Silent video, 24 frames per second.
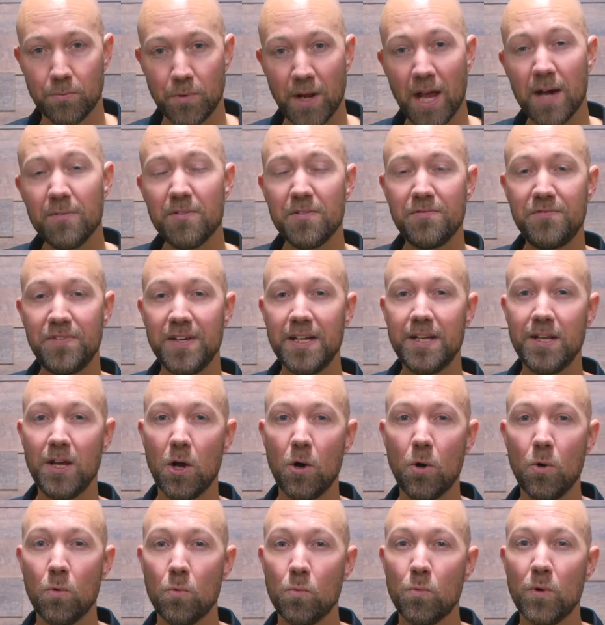we have a
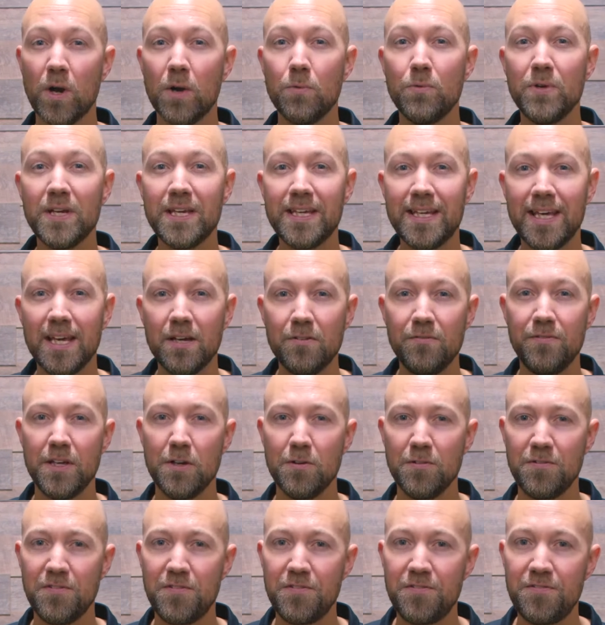video where we give
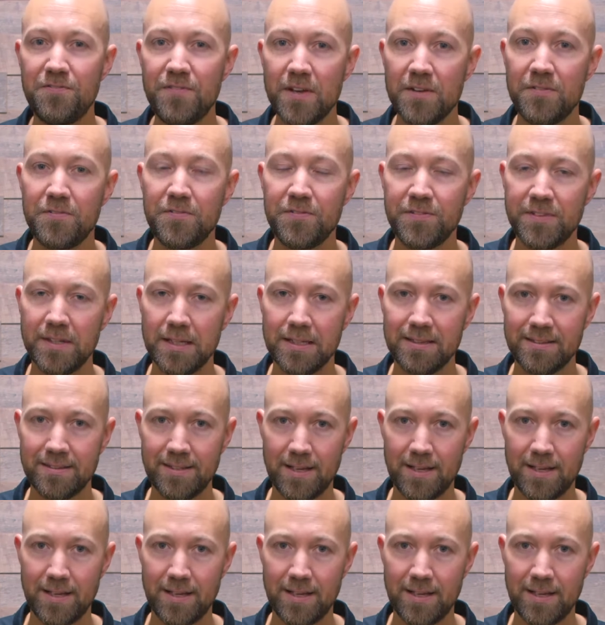you 50